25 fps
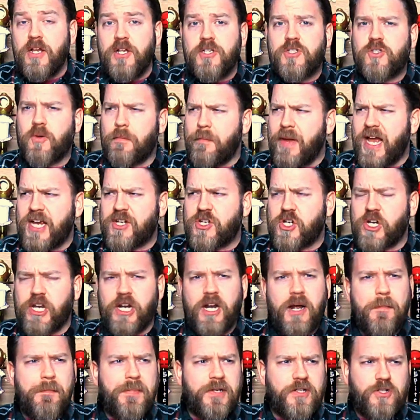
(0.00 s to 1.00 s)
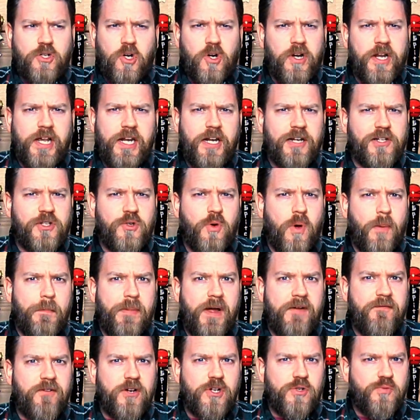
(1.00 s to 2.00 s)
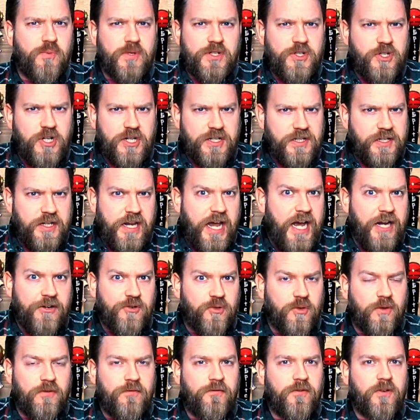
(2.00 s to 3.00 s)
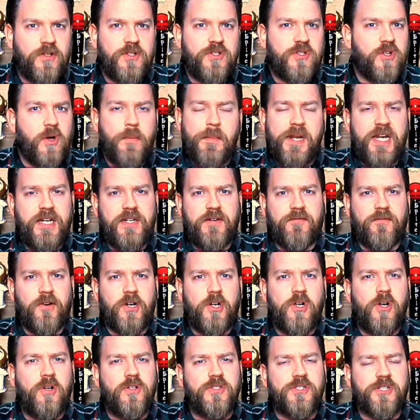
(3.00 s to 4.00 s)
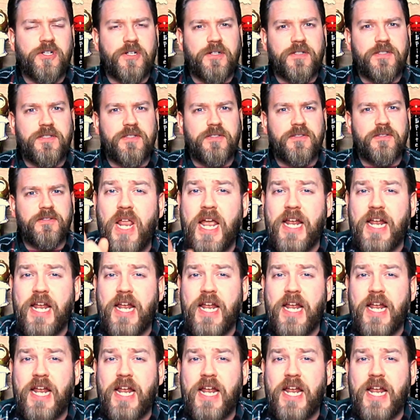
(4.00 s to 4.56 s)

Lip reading: So mashing it up and turning it into a beverage was just natural for so many different cultures.